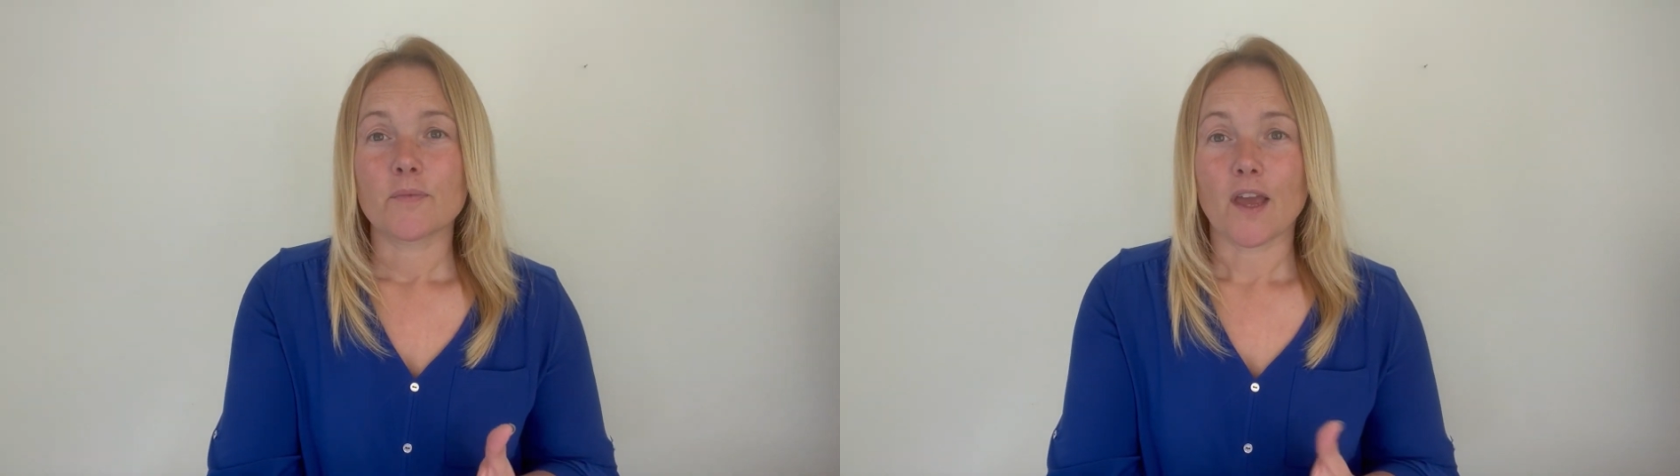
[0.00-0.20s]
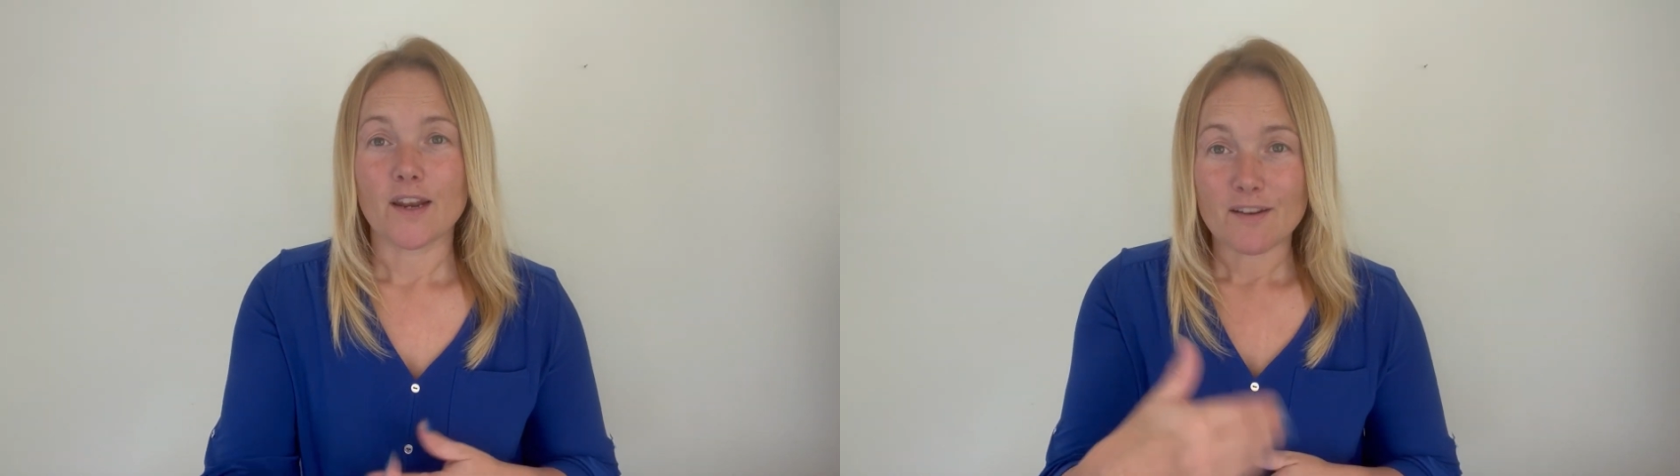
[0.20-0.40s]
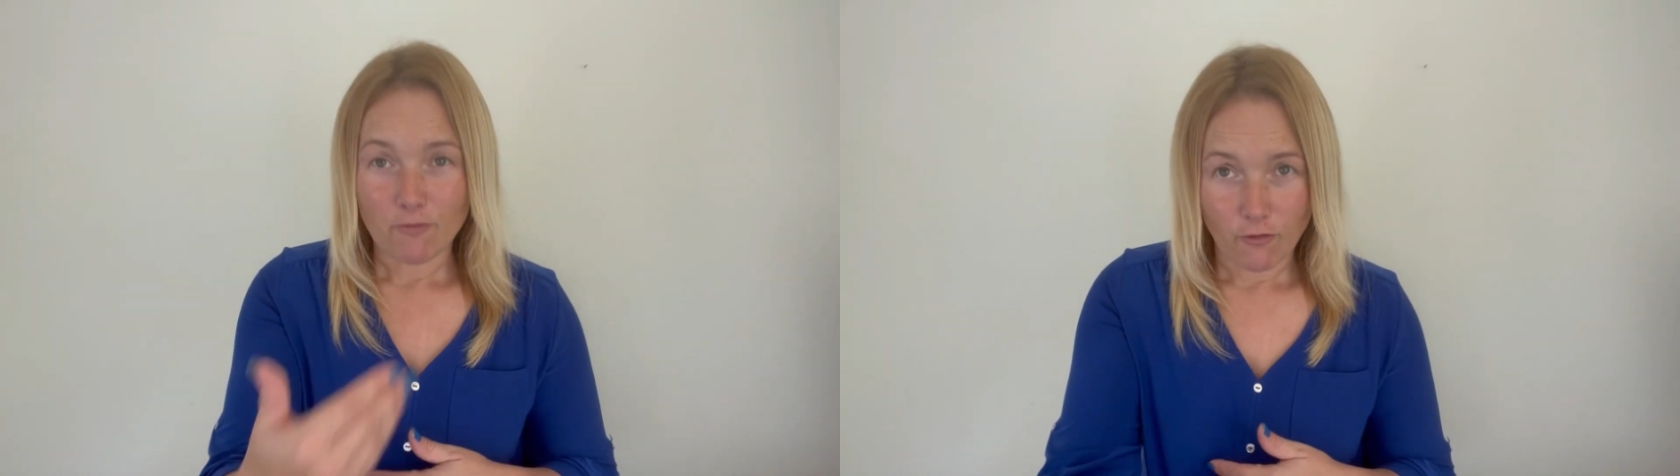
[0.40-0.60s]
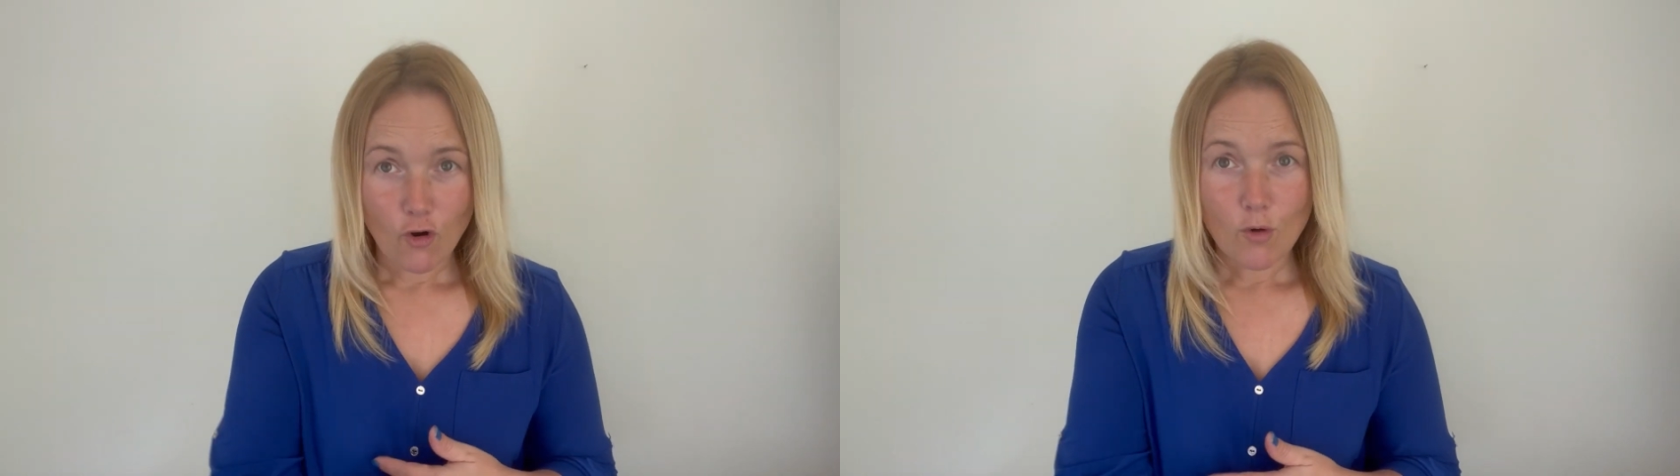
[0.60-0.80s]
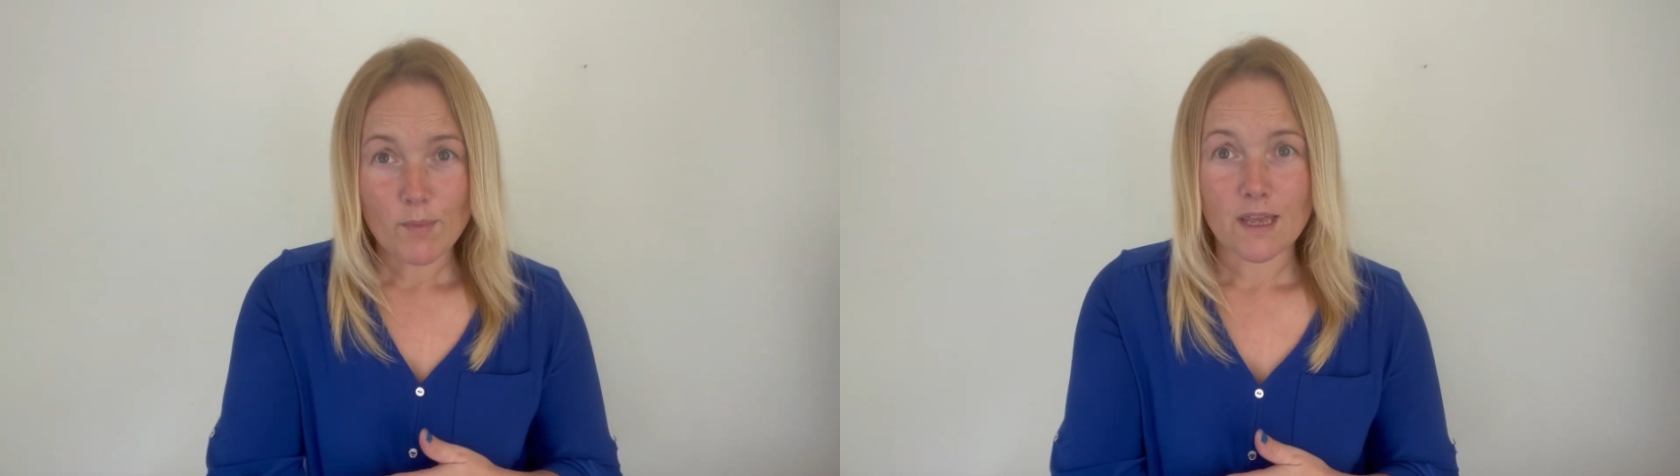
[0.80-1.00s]
and
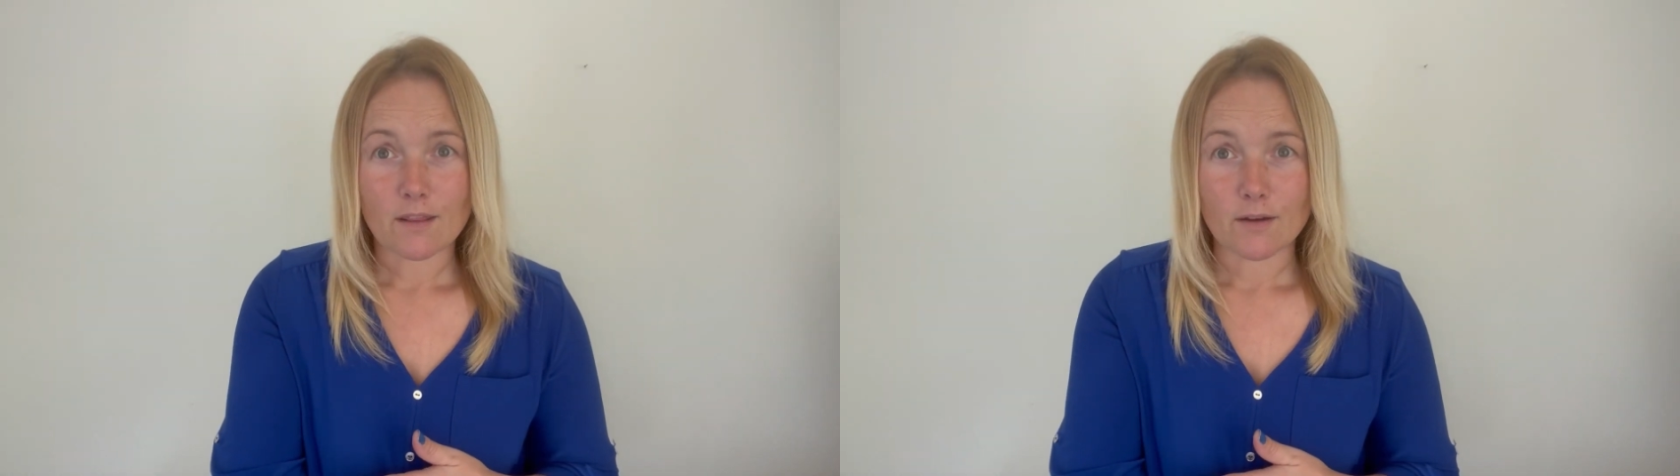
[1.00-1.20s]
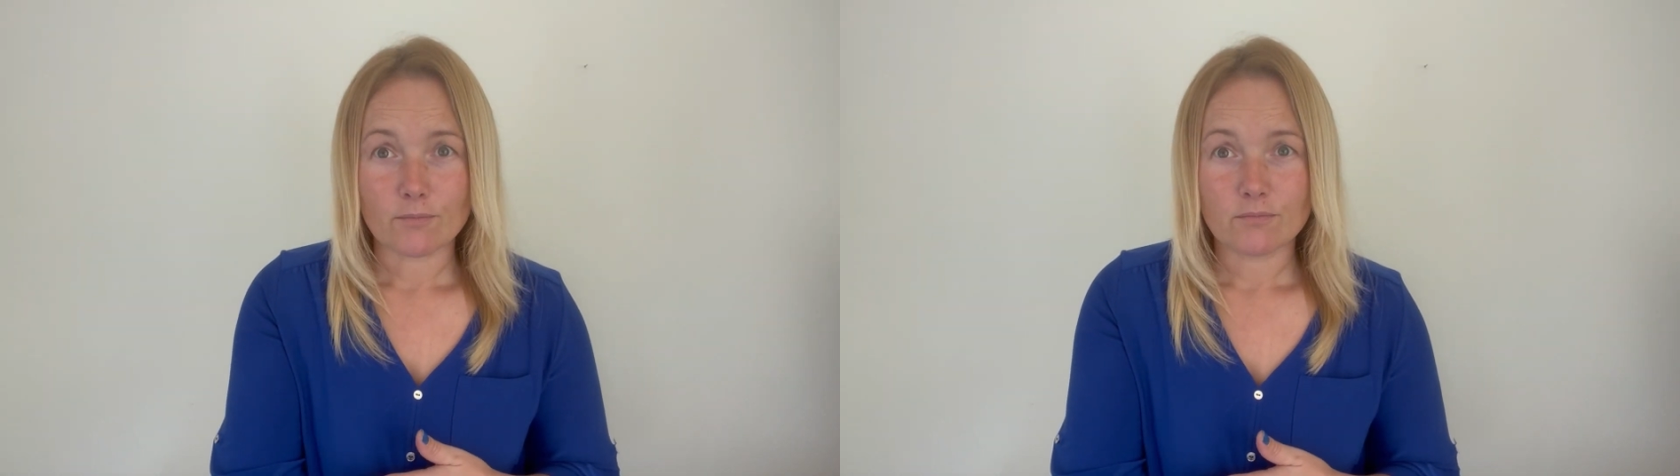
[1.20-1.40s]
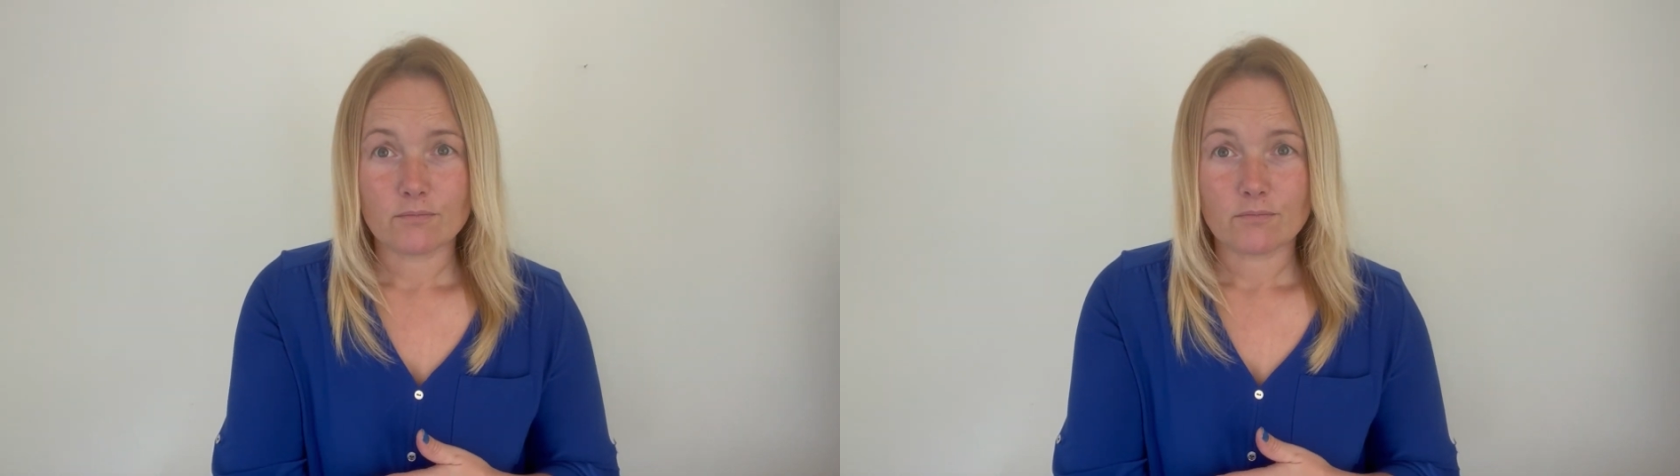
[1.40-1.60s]
informing them,